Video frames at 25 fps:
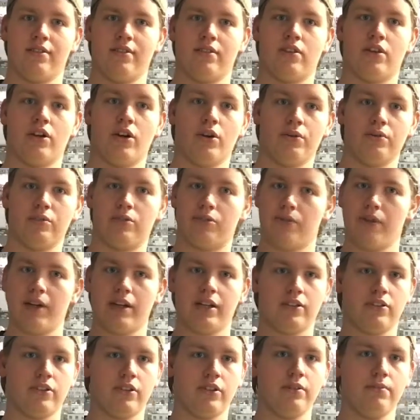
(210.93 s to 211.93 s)

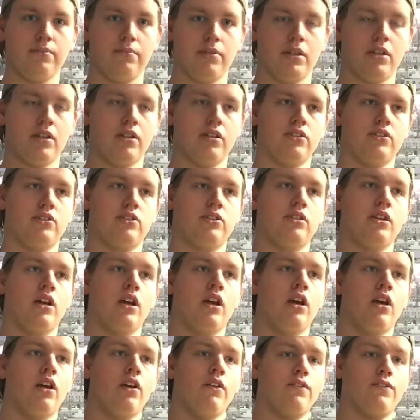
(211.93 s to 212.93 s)
co-director, because
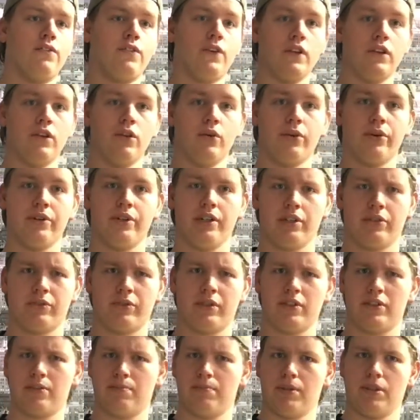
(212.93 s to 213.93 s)
Phil Lord and
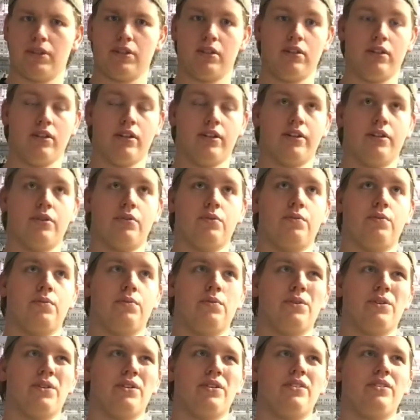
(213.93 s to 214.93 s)
Chris Miller
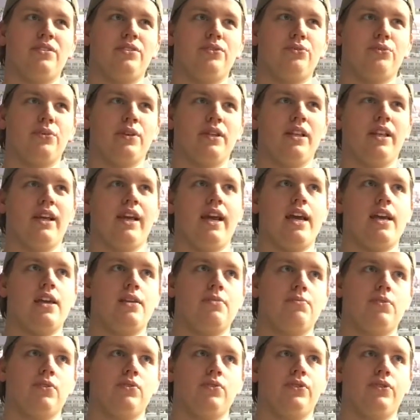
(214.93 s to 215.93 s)
weren't really
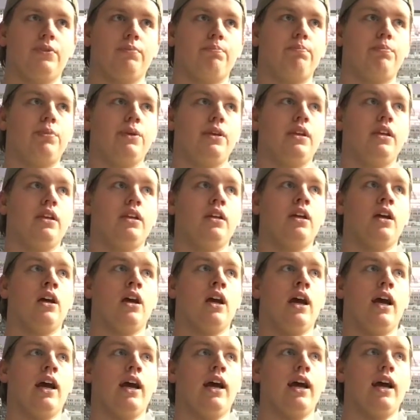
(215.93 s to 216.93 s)
able to be
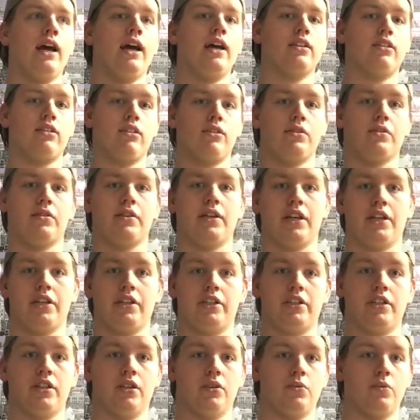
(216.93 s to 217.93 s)
at
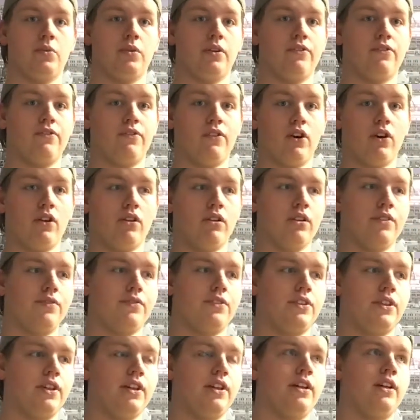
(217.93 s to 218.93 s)
location with all
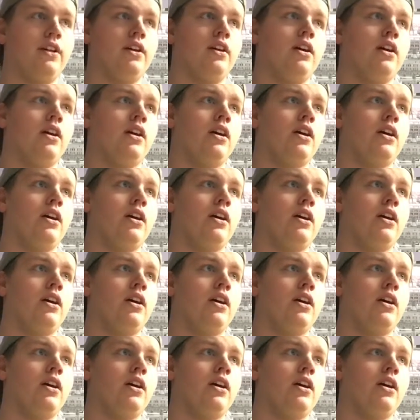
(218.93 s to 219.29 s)
of the